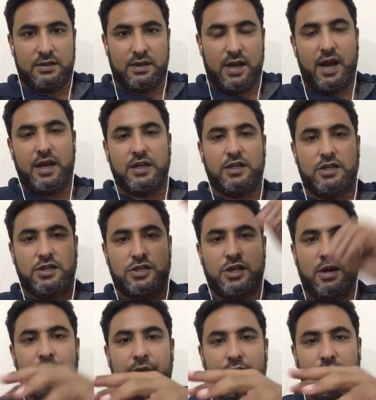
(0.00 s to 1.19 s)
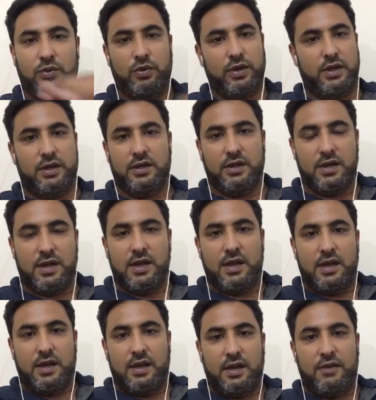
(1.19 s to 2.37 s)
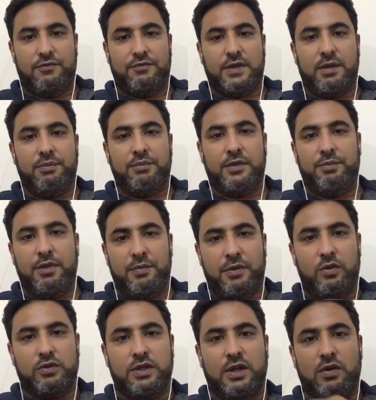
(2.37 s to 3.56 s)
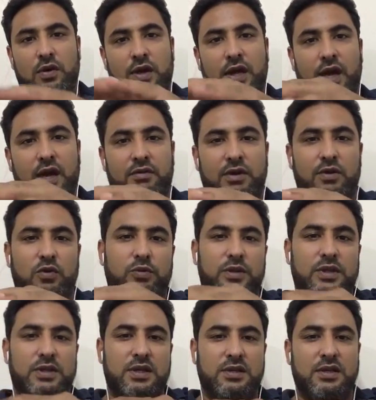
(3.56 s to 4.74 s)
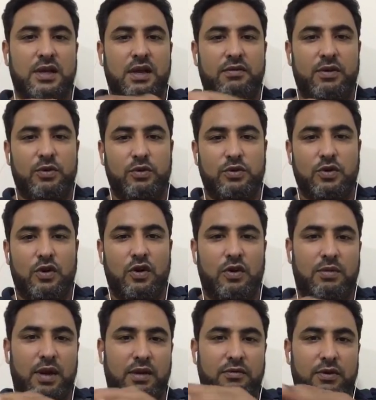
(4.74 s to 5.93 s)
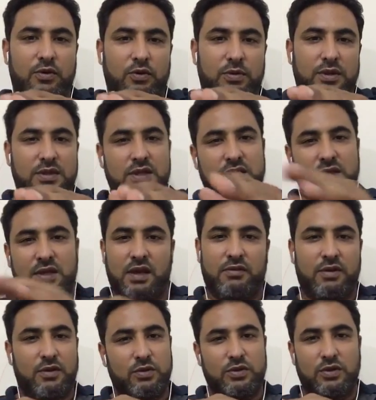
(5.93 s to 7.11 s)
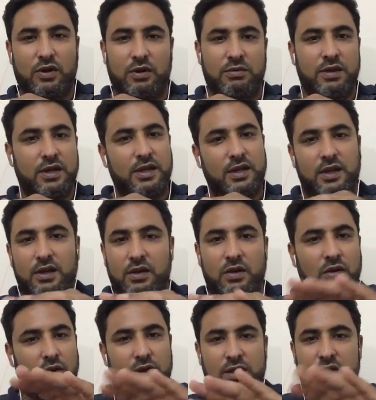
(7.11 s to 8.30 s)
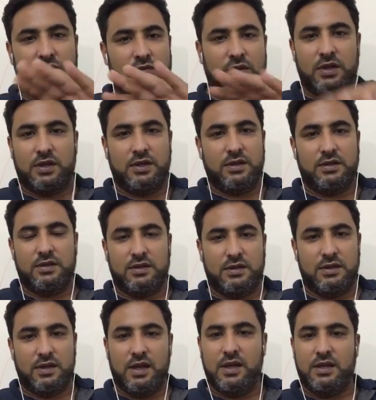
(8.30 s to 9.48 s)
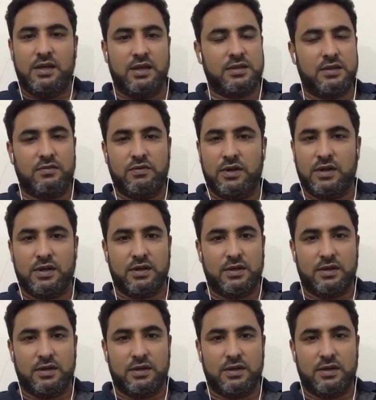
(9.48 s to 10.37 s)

and jump into it. If some the people who say, okay, I will do business and I will do job, I will do business and I will do job, no, it doesn't work. It doesn't work.